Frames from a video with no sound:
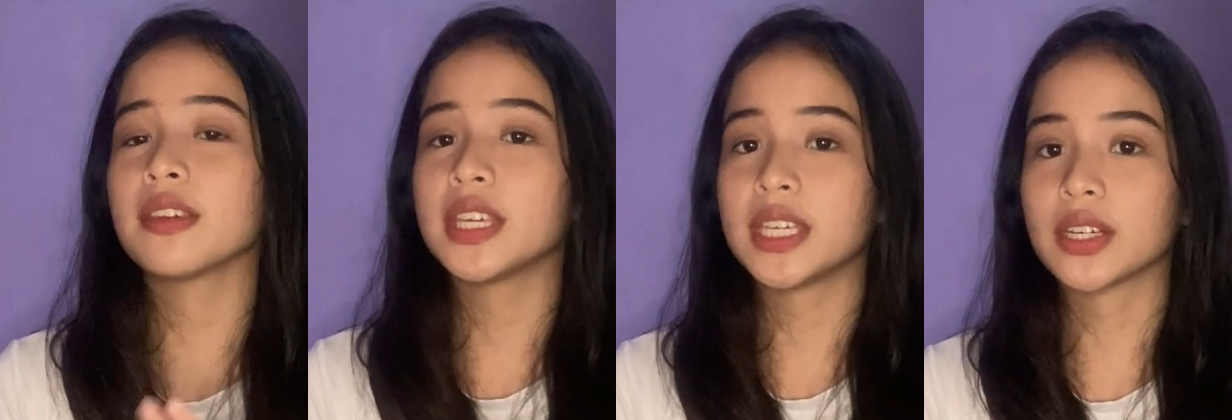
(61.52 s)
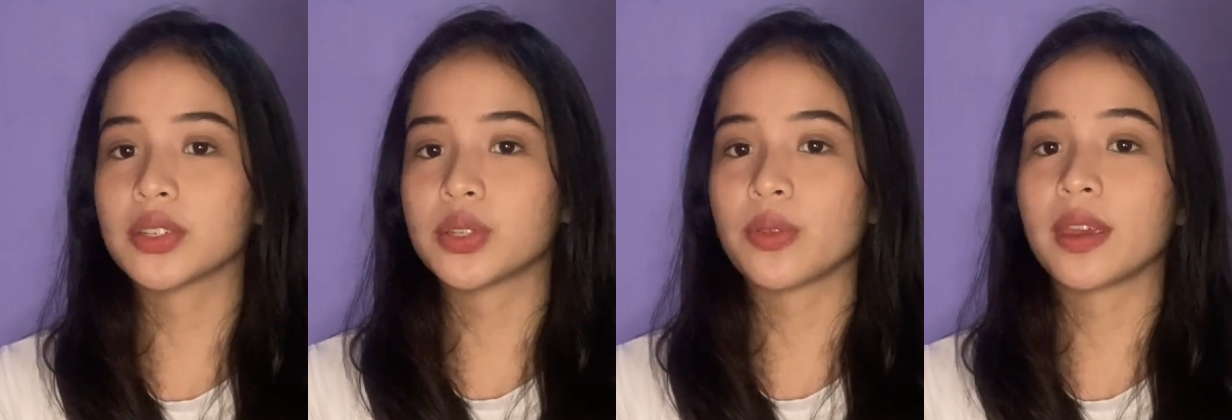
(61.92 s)
of the year,
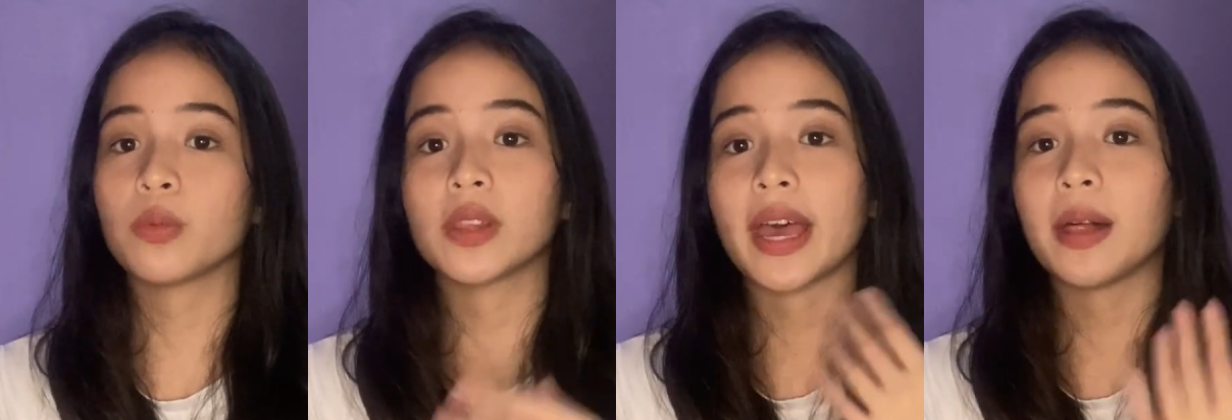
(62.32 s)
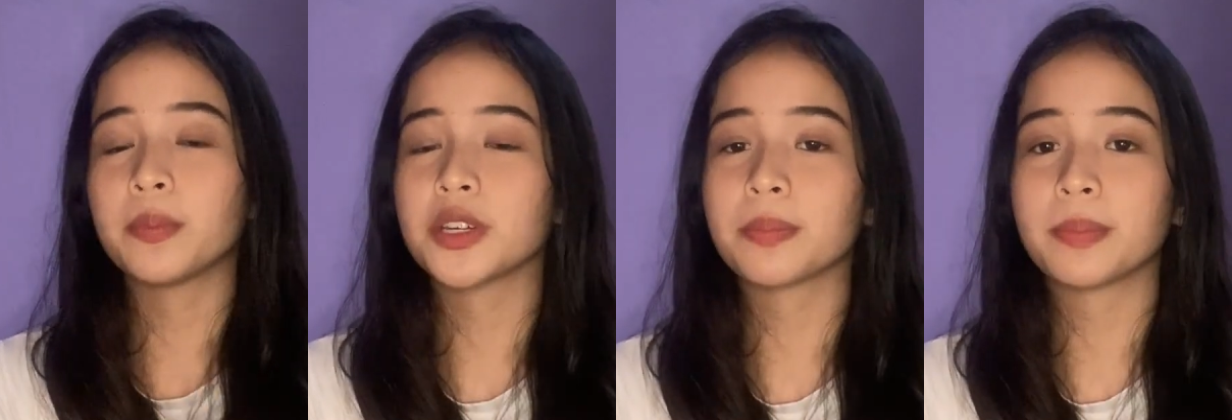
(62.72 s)
so they will
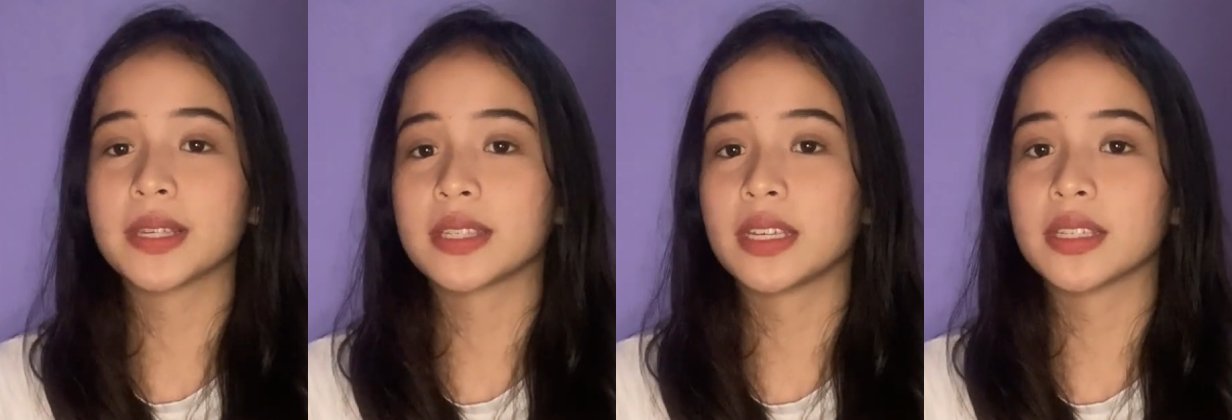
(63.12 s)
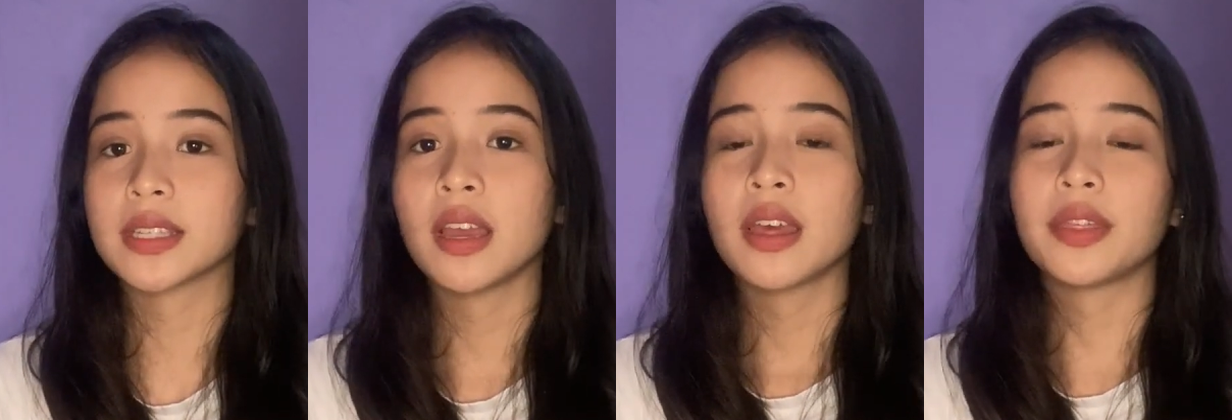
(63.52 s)
help your business
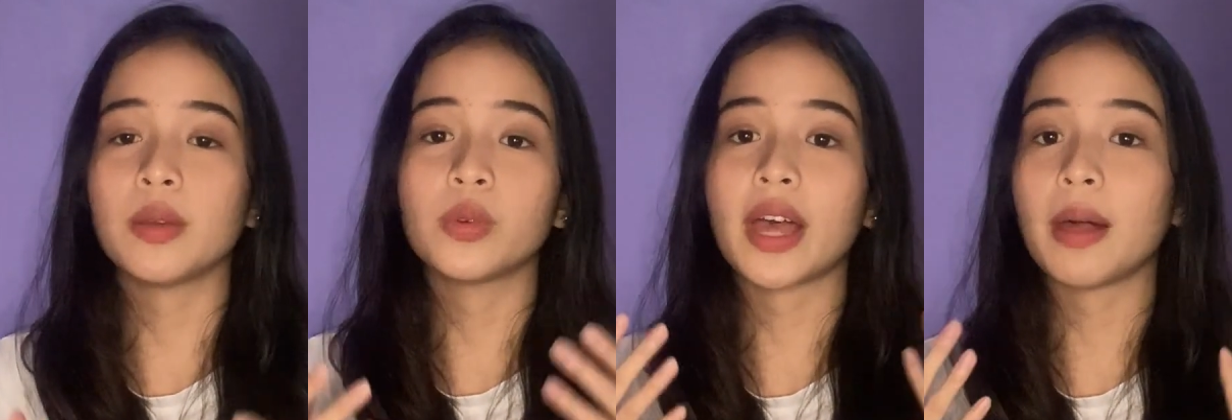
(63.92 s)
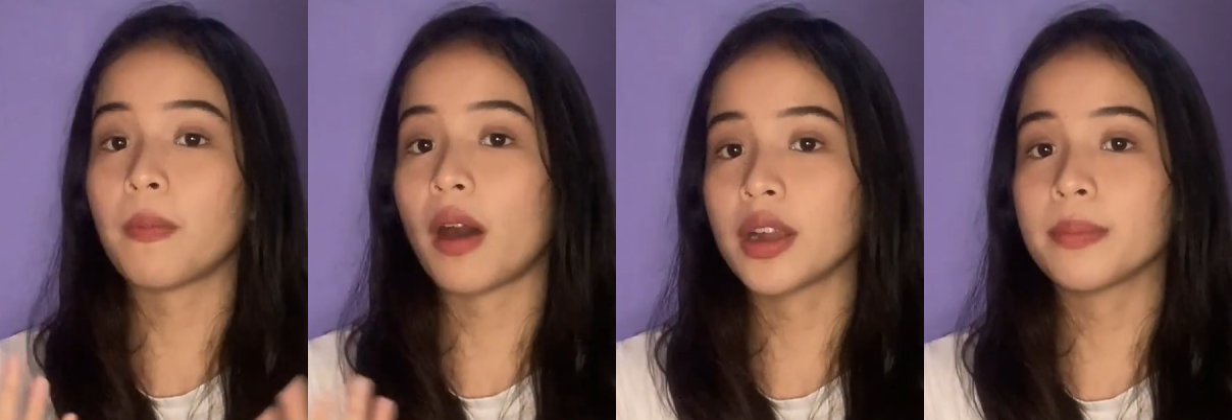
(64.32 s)
they will help
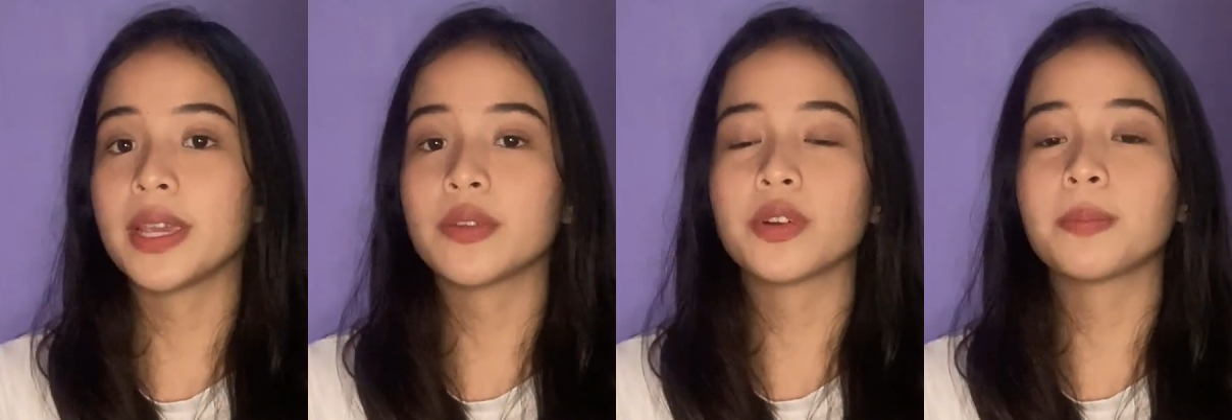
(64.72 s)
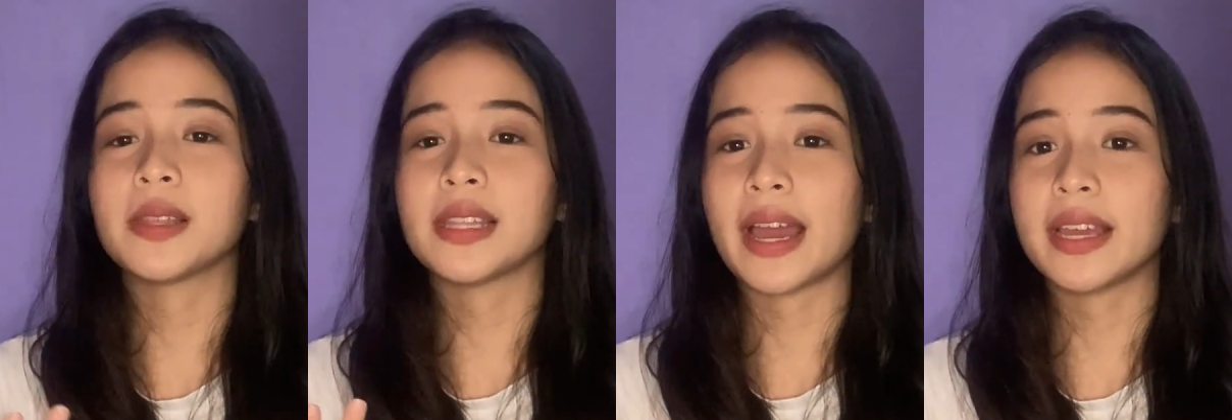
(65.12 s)
automate
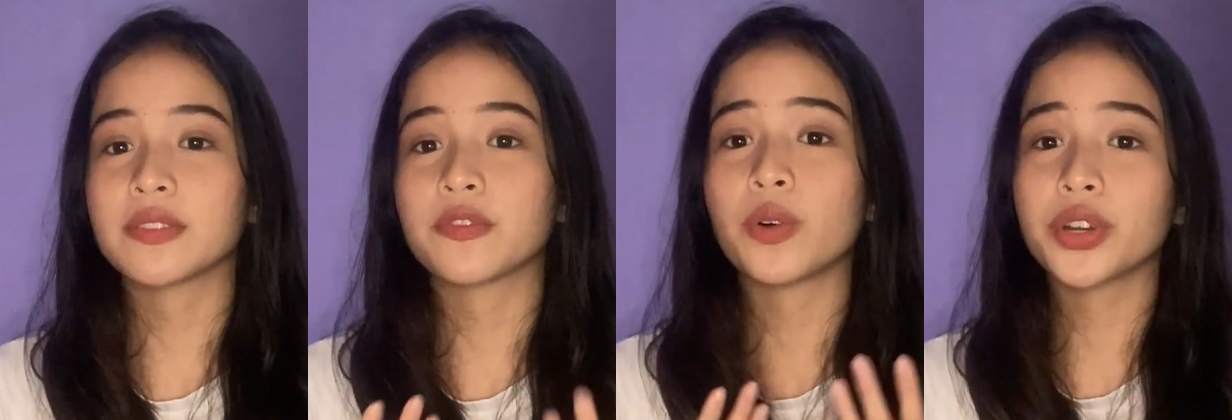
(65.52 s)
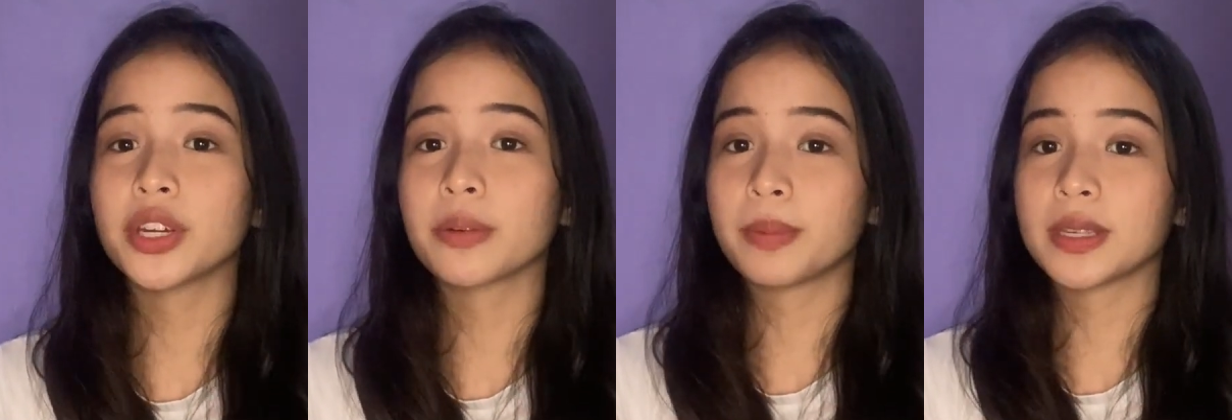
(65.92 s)
replies for
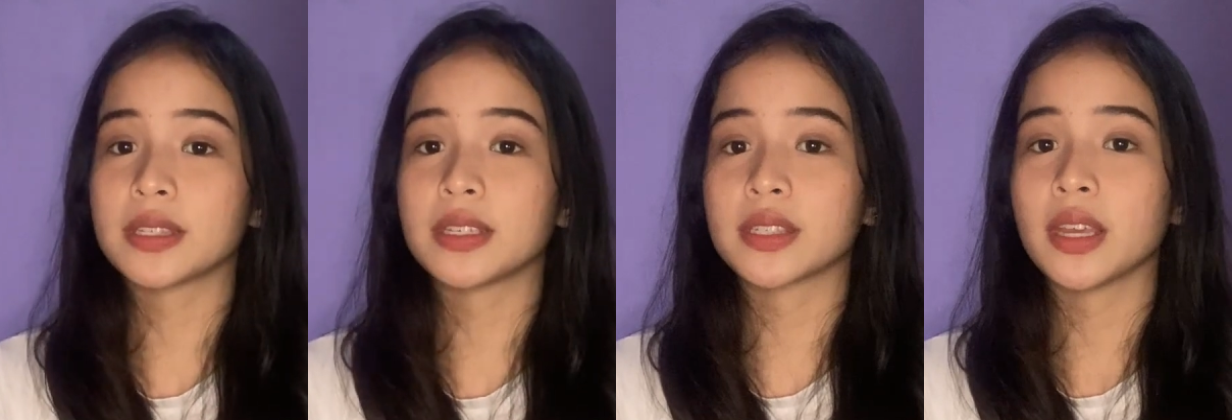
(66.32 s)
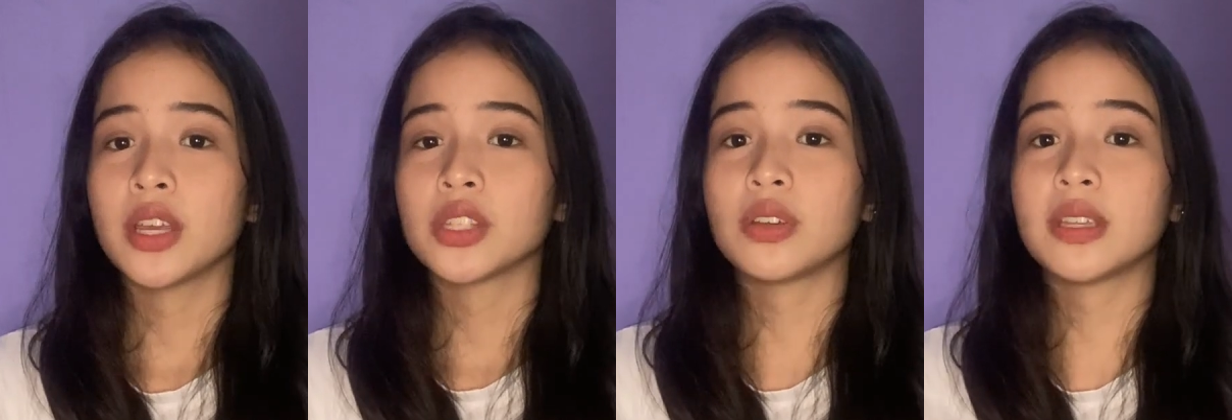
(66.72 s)
your business
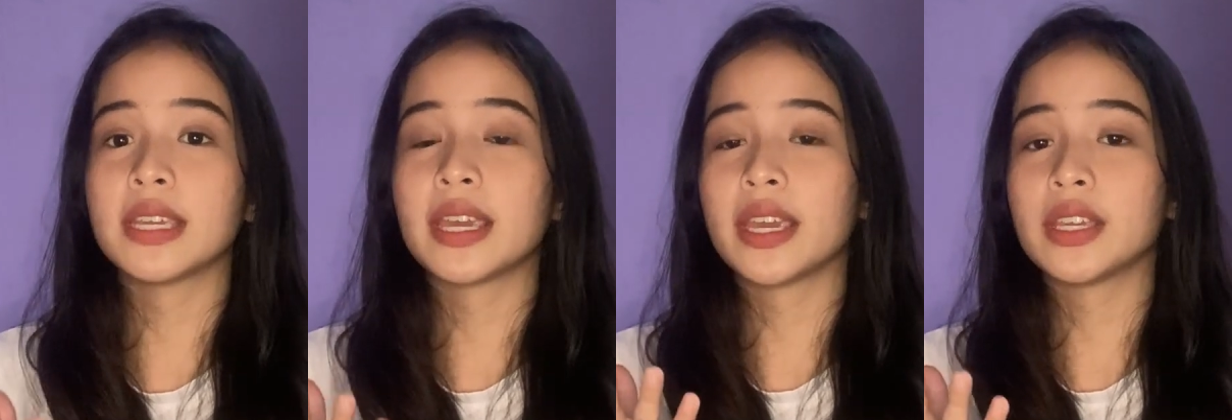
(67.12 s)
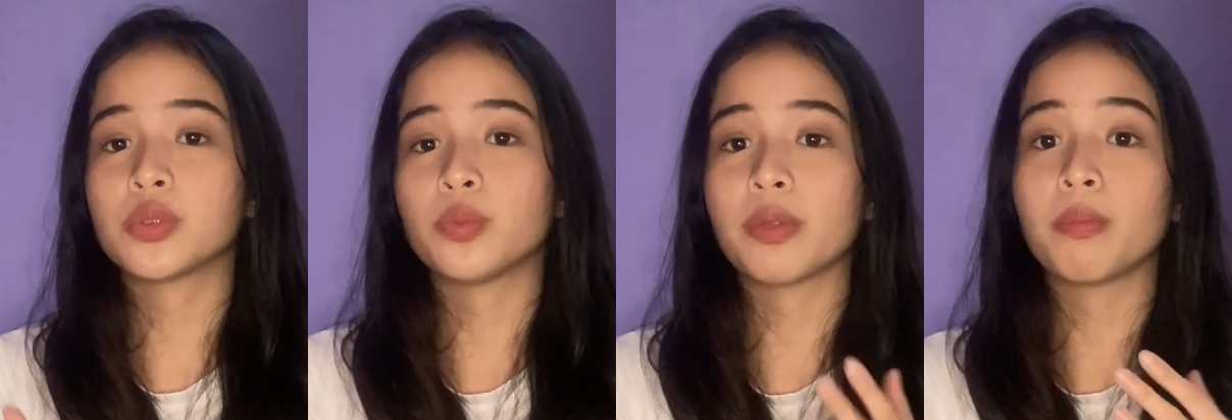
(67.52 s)
to
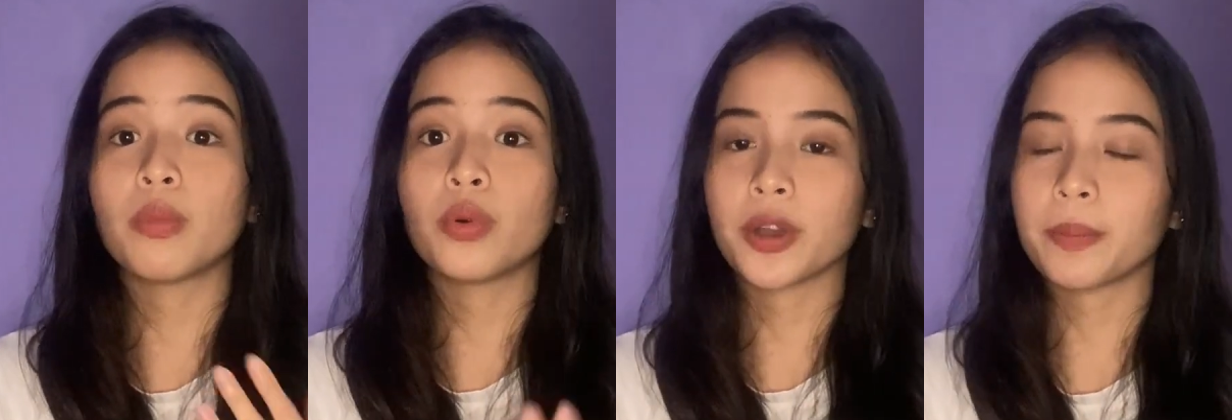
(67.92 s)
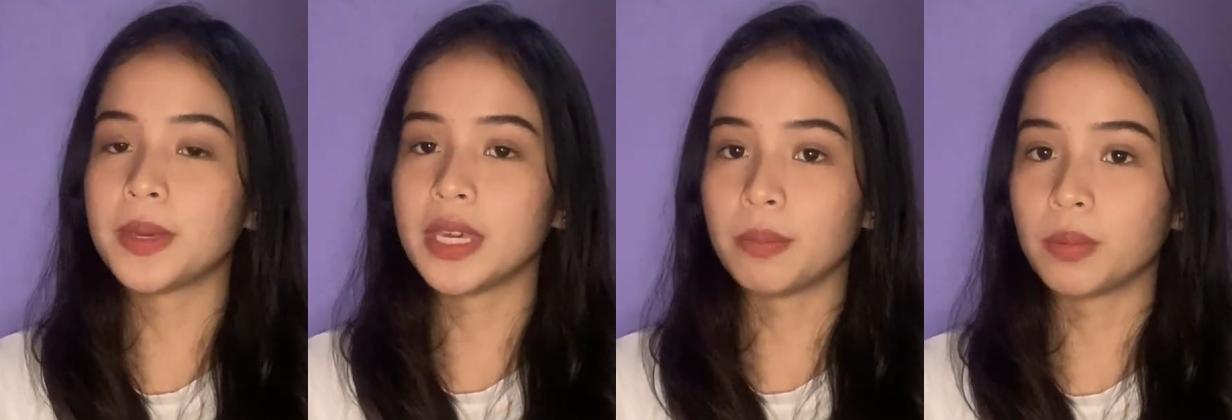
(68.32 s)
engage with more
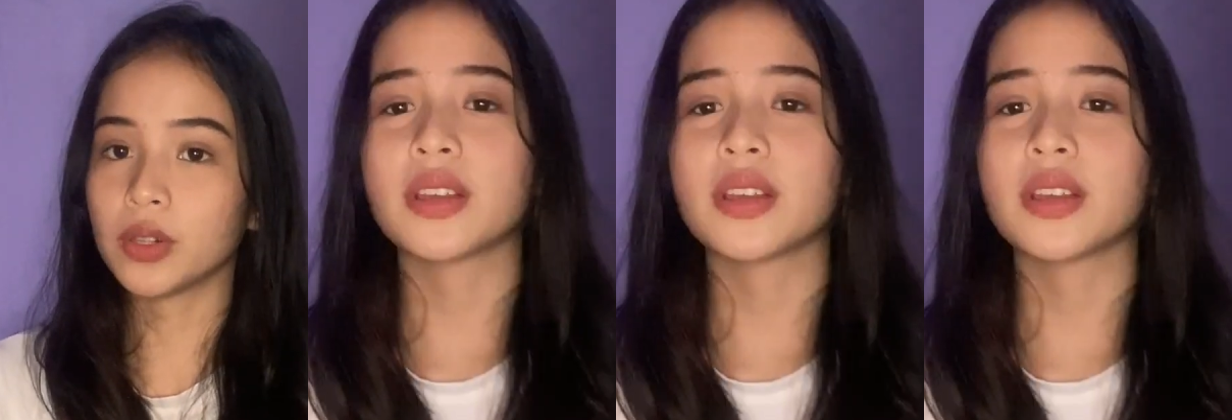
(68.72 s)
people.